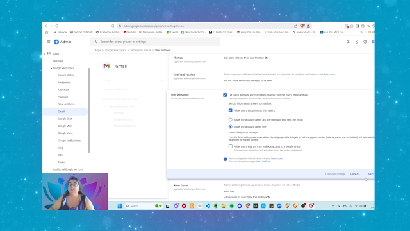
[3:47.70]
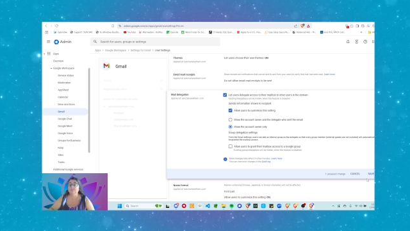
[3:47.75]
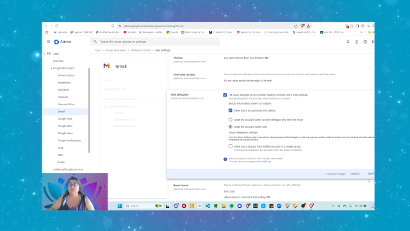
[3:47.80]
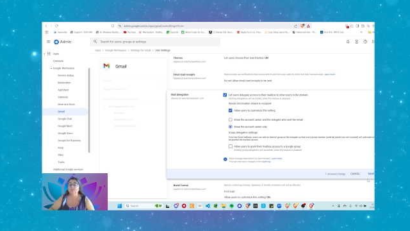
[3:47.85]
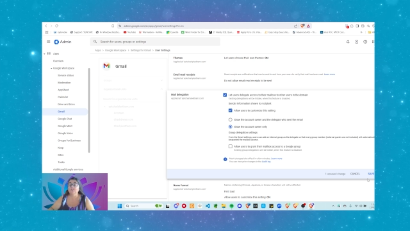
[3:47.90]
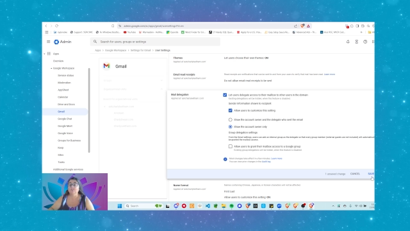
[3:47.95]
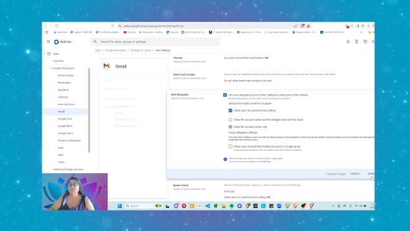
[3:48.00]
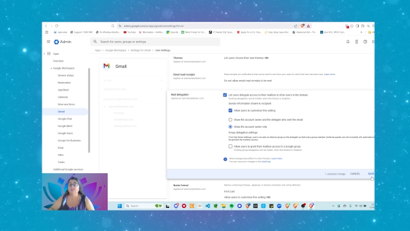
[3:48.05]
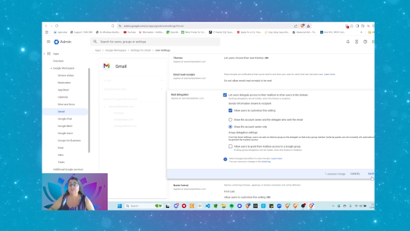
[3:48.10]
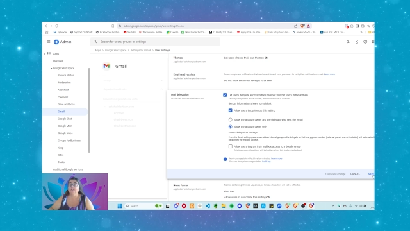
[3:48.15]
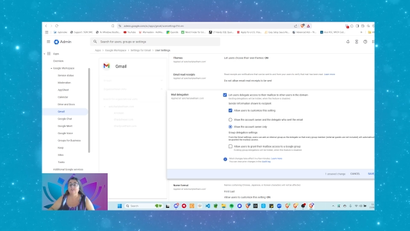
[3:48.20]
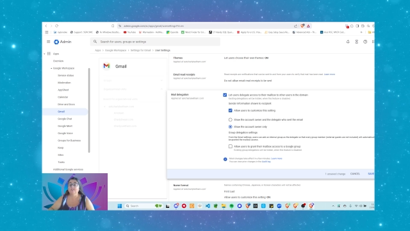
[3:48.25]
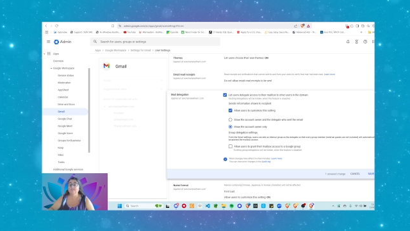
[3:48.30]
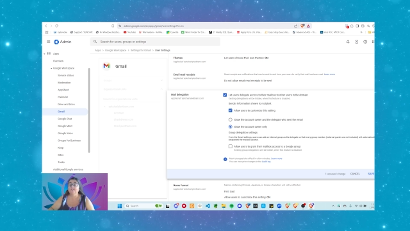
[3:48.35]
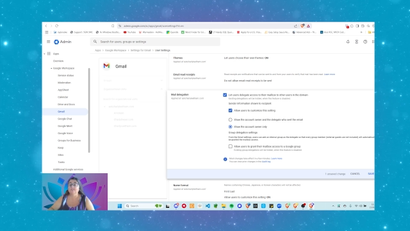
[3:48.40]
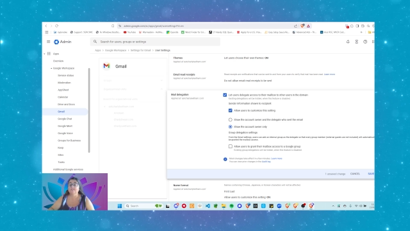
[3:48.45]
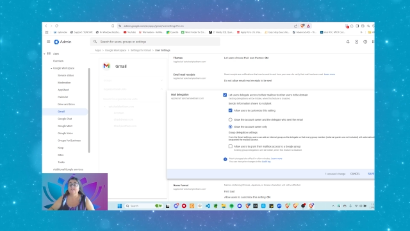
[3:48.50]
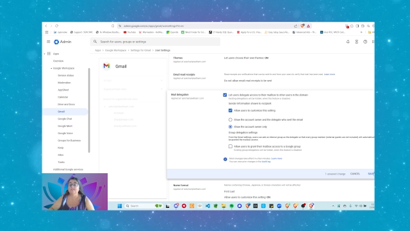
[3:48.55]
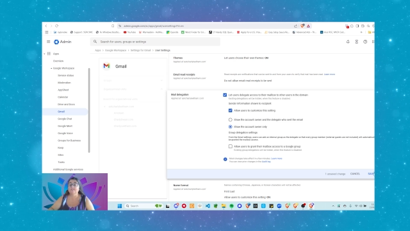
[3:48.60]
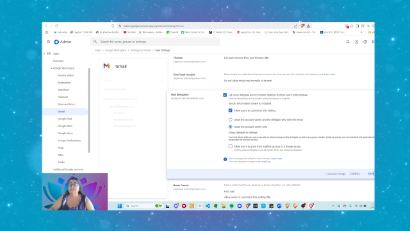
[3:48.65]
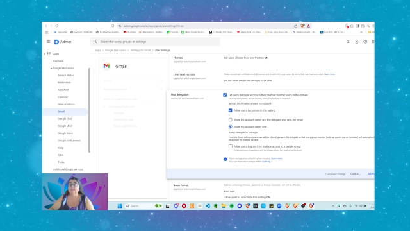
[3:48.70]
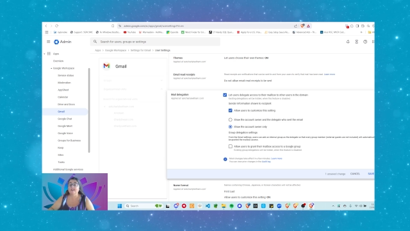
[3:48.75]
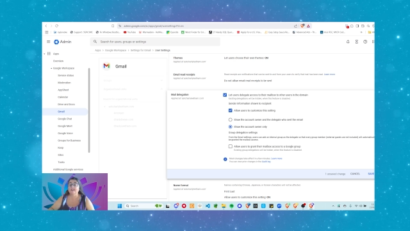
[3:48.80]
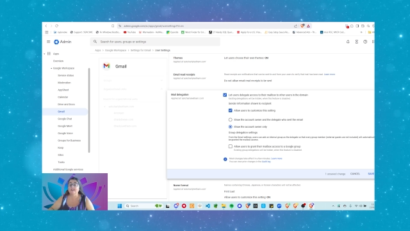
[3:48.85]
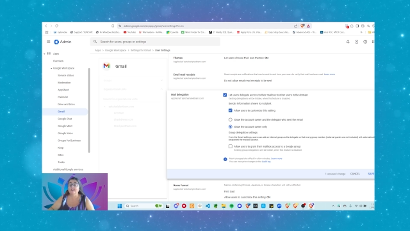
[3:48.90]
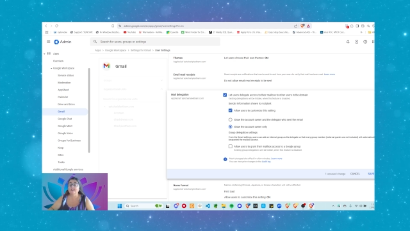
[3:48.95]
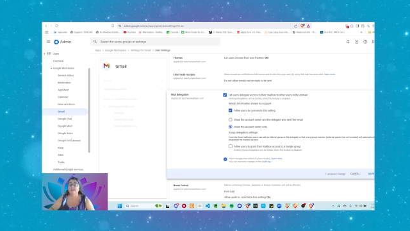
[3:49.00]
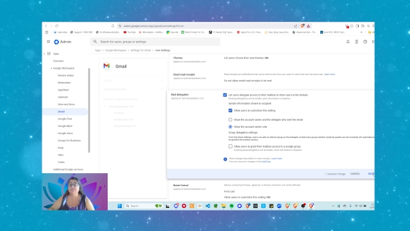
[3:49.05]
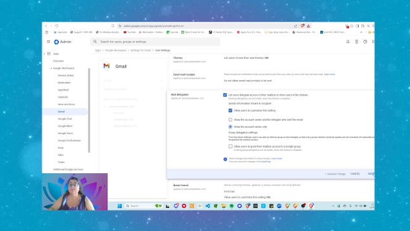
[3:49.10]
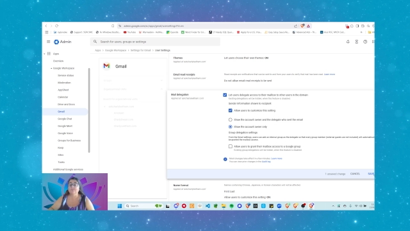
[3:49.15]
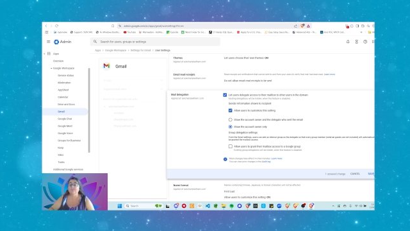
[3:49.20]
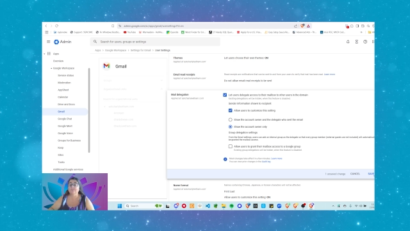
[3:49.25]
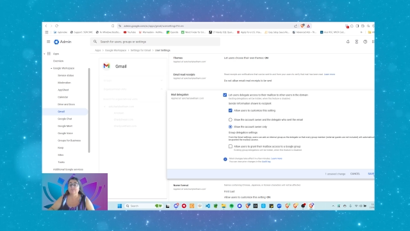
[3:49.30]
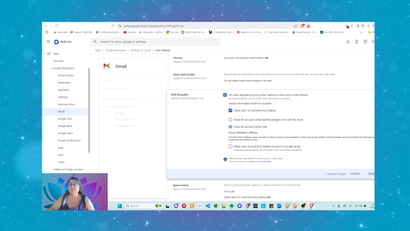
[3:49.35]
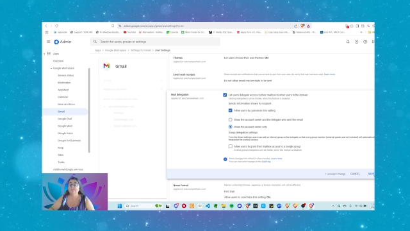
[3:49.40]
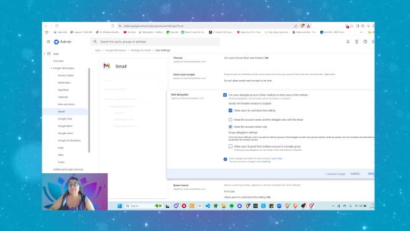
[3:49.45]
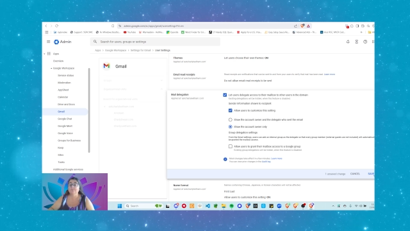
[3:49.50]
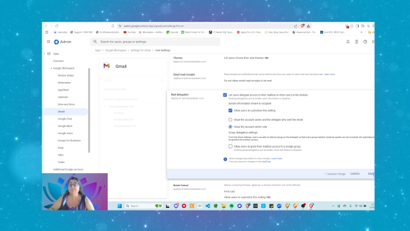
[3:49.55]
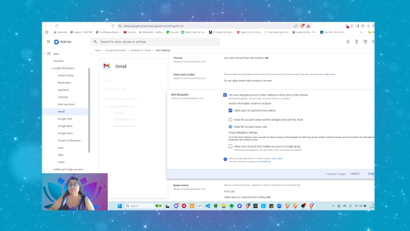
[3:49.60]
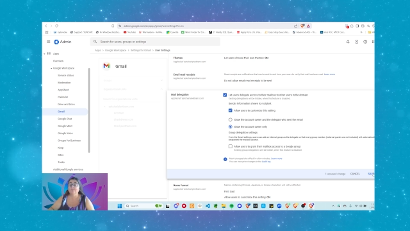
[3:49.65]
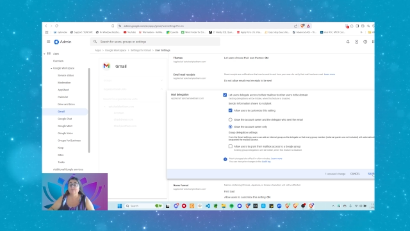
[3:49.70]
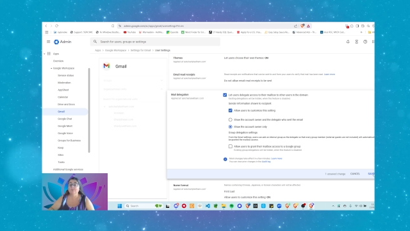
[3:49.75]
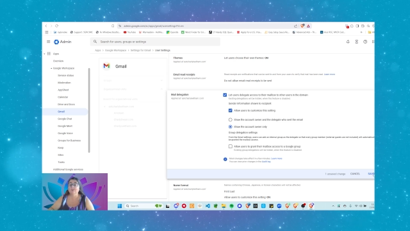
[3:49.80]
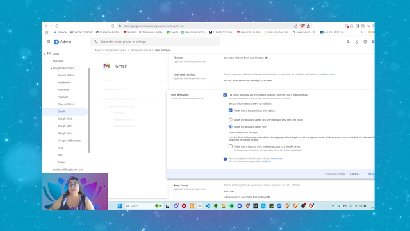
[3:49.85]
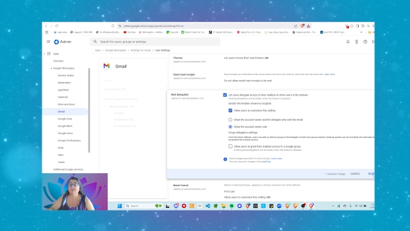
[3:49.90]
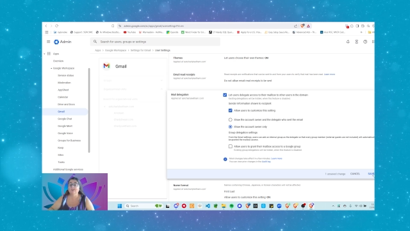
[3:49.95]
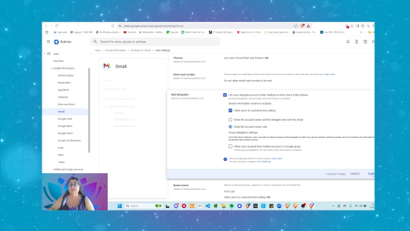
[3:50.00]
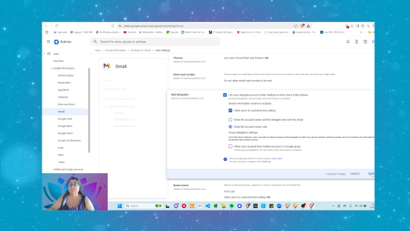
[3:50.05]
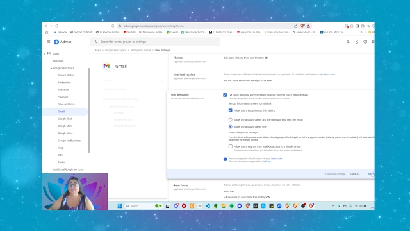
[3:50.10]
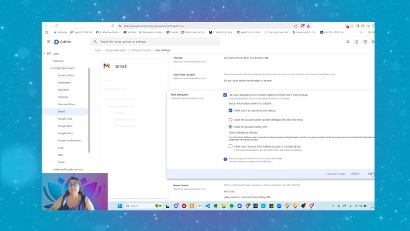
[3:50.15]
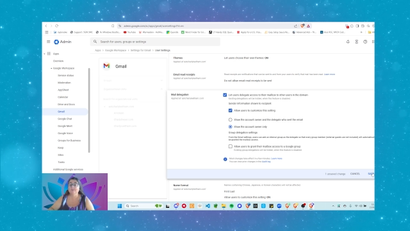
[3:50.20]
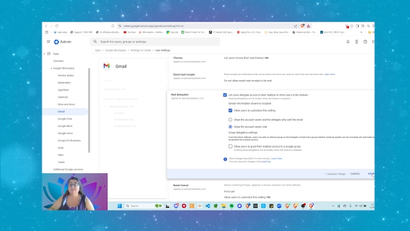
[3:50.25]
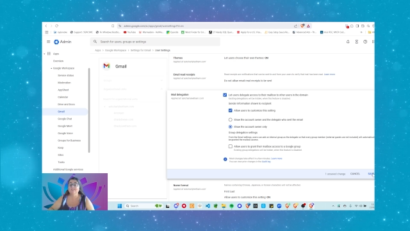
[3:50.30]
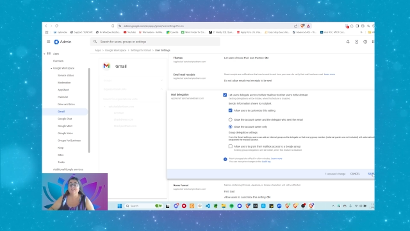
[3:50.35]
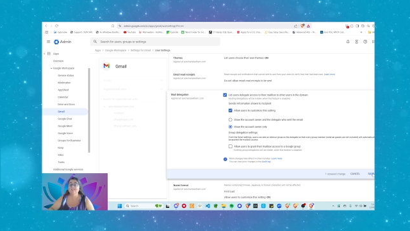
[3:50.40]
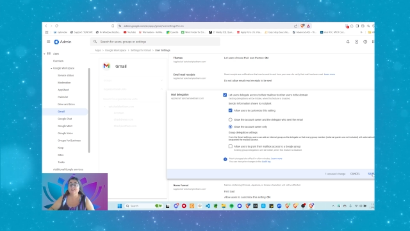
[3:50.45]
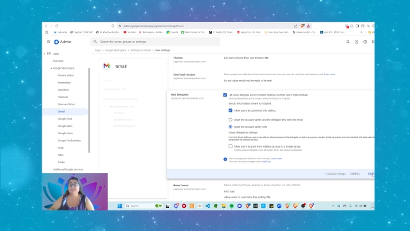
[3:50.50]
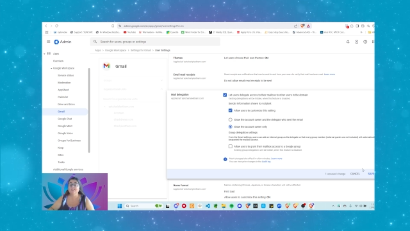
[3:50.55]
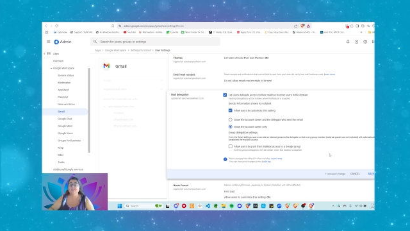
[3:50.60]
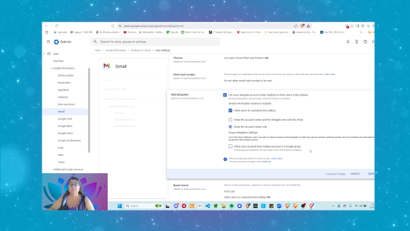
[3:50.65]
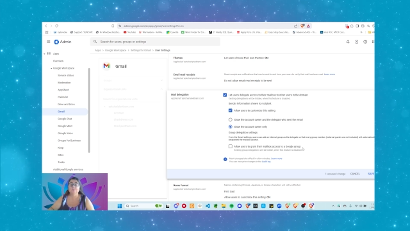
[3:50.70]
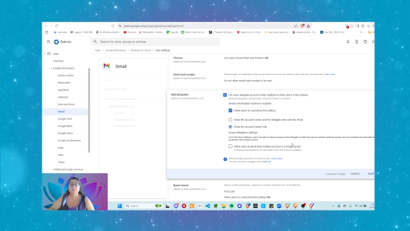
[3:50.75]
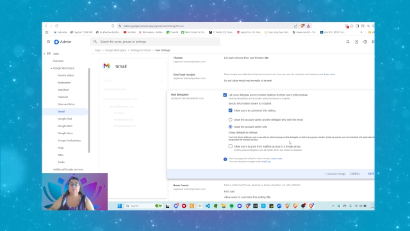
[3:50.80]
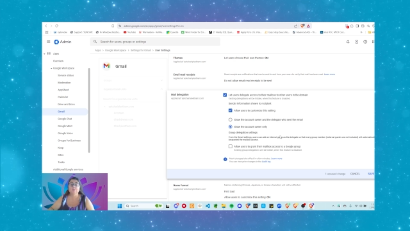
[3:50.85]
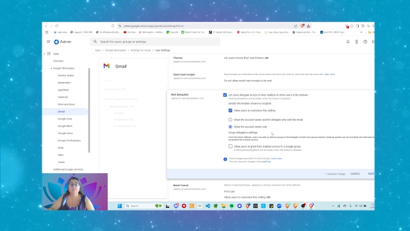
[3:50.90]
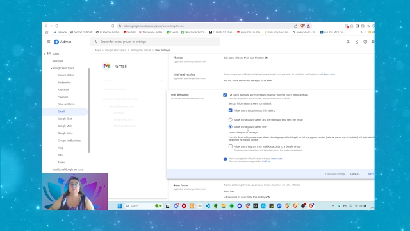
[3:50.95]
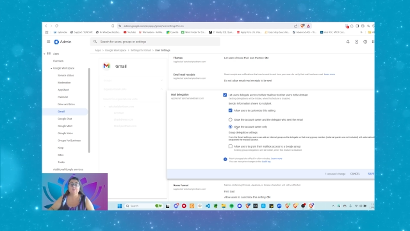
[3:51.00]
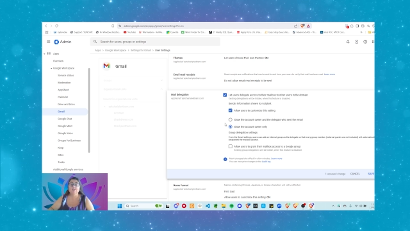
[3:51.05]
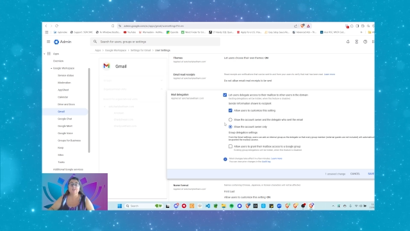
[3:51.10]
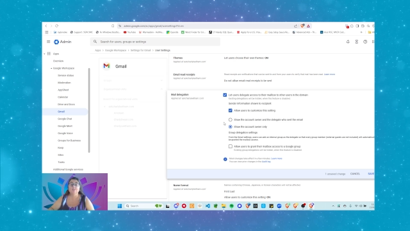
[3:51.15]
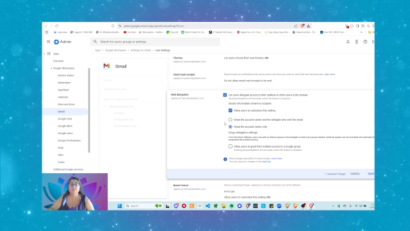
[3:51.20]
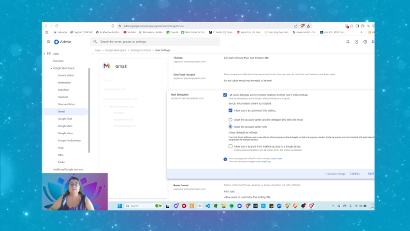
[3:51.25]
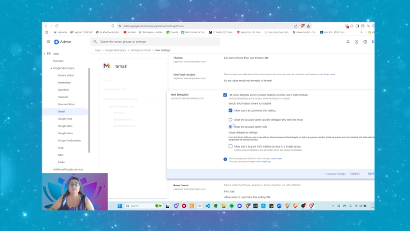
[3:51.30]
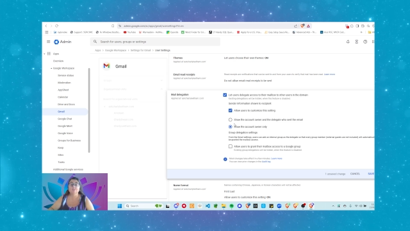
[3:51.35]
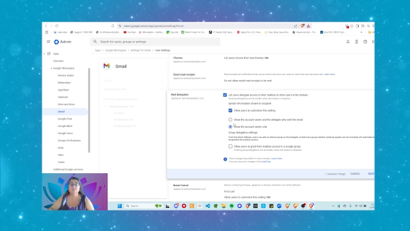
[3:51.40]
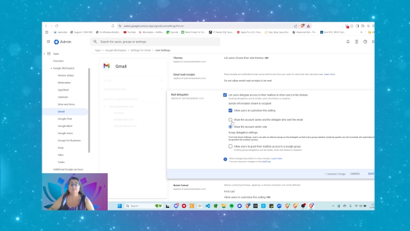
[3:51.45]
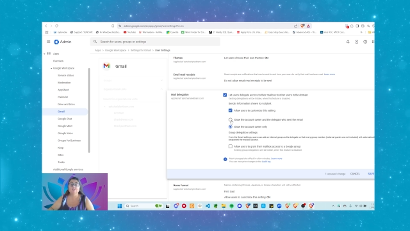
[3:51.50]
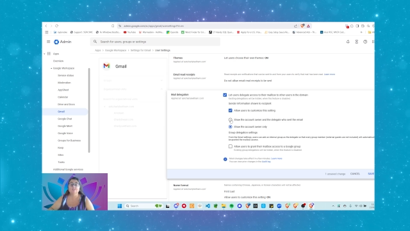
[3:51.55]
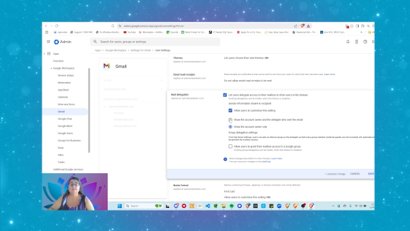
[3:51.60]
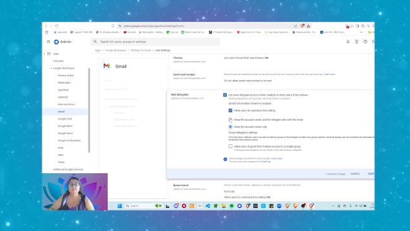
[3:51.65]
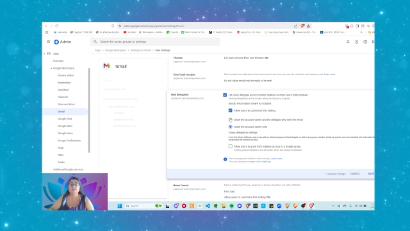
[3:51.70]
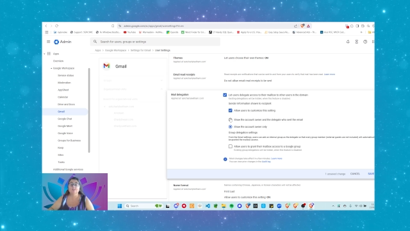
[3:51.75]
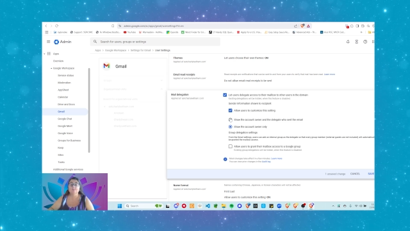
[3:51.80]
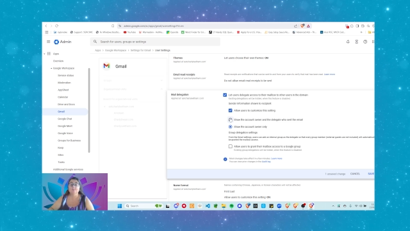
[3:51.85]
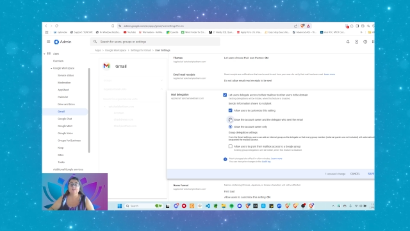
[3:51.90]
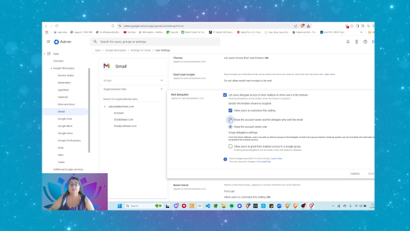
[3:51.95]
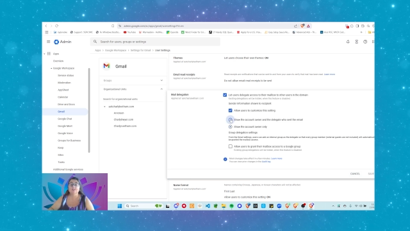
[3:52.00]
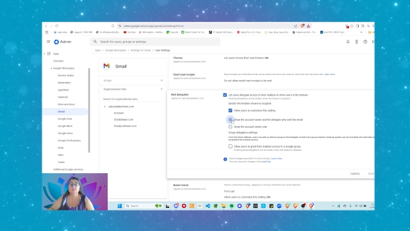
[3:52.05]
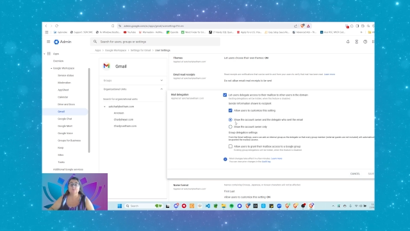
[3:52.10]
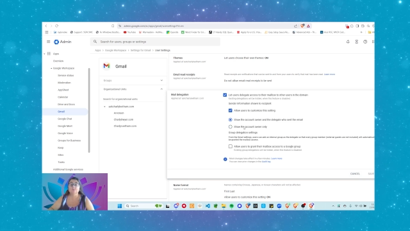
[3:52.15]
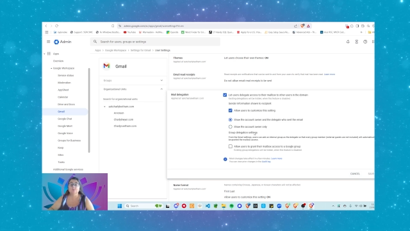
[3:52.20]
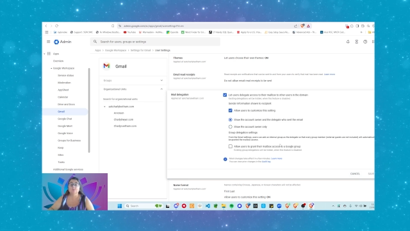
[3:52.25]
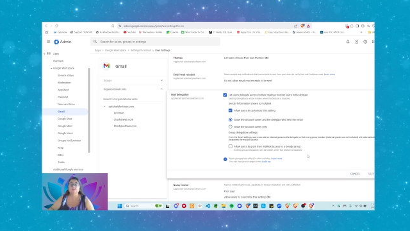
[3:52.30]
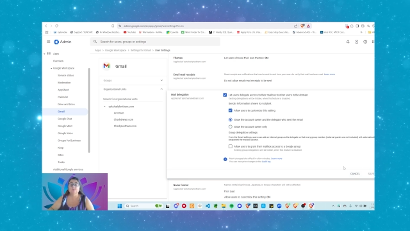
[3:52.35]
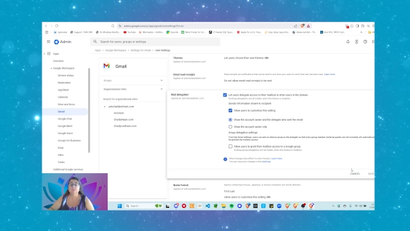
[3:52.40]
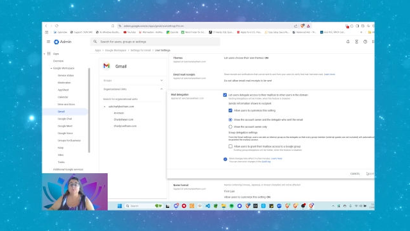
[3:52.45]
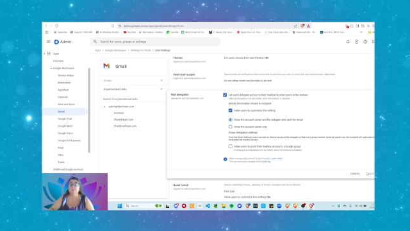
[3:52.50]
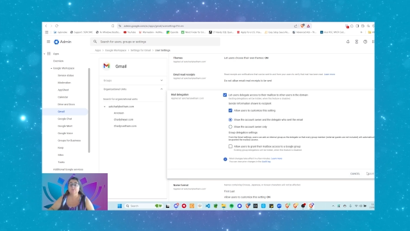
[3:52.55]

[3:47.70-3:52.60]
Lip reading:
No face is visible, so there are no lips to read.